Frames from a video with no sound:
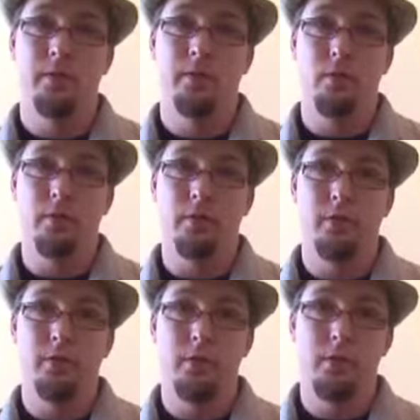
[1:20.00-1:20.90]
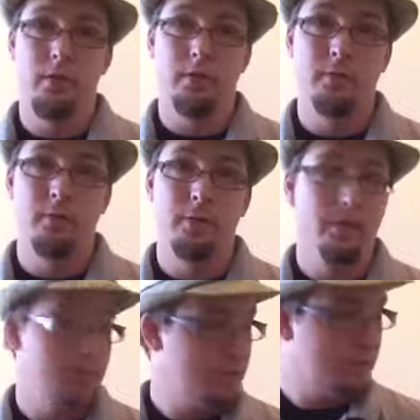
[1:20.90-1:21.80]
fourth,
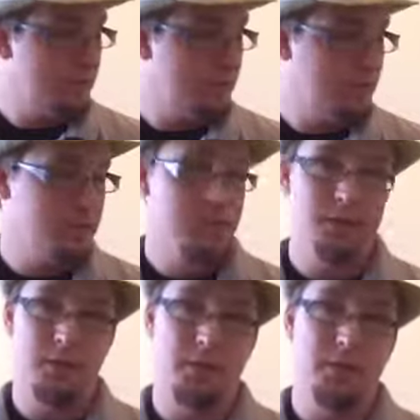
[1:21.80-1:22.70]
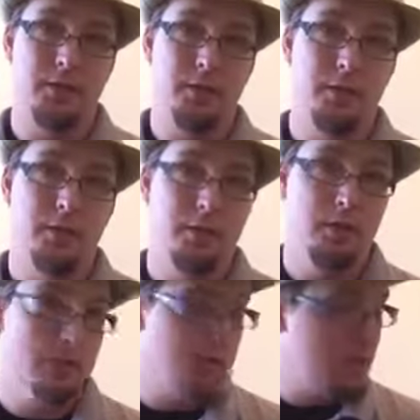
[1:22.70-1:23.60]
fifth, sixth,
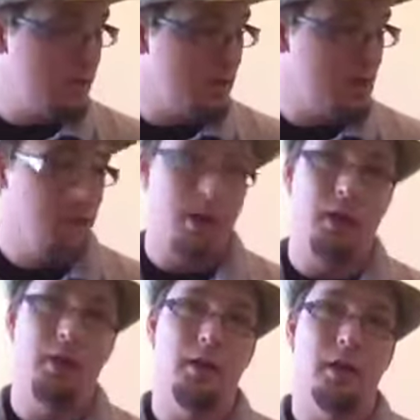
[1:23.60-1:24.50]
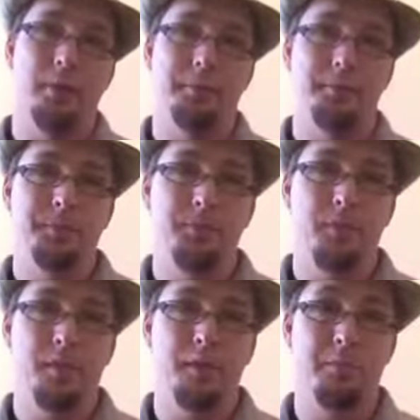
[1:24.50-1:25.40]
and
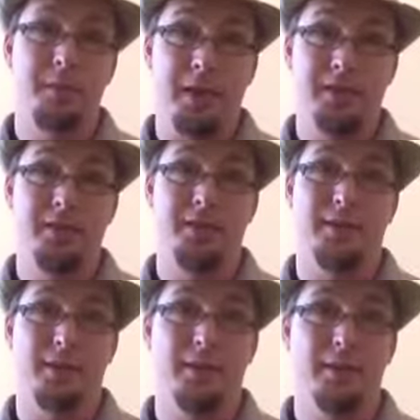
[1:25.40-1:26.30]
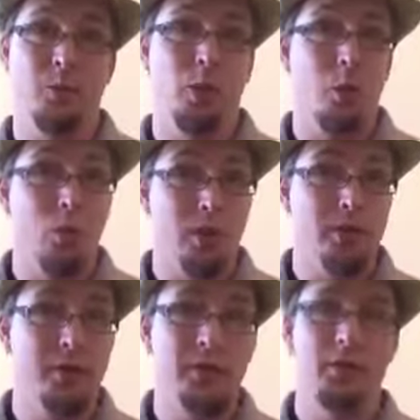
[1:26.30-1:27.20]
basically what I want
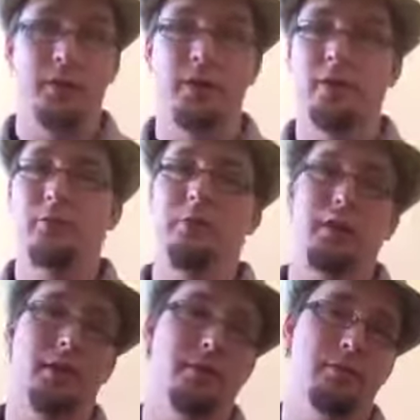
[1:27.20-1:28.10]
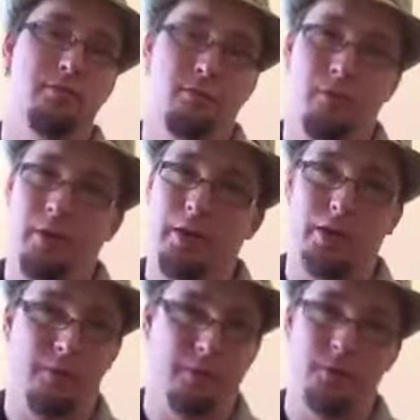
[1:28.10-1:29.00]
you to do, and here's where it gets really
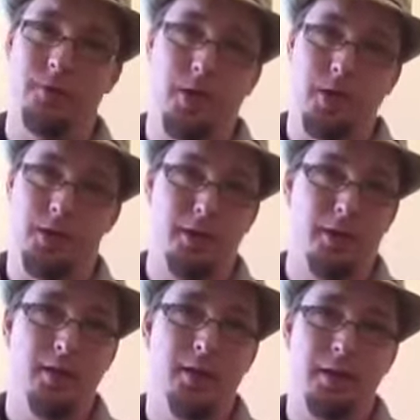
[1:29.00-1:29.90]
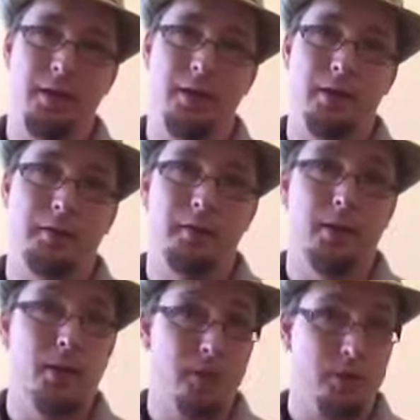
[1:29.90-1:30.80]
excruciating, and if your
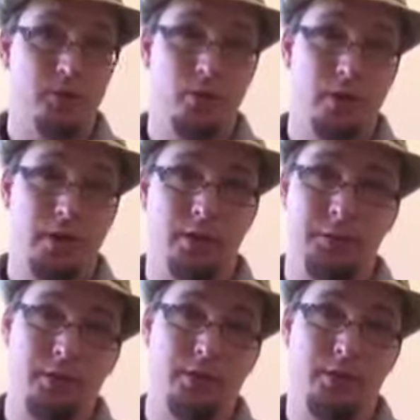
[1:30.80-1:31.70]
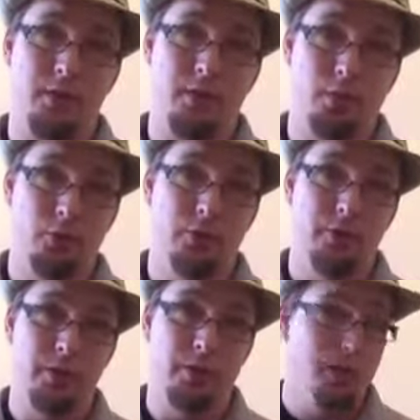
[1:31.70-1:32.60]
fingers aren't sore yet, especially if you have an
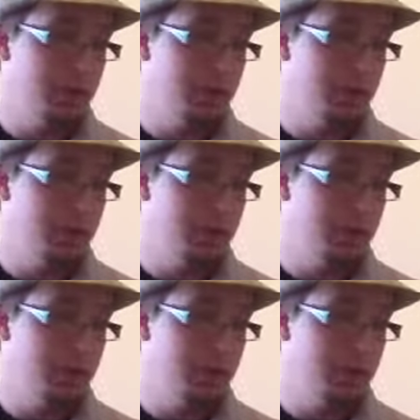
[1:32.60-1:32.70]
acoustic,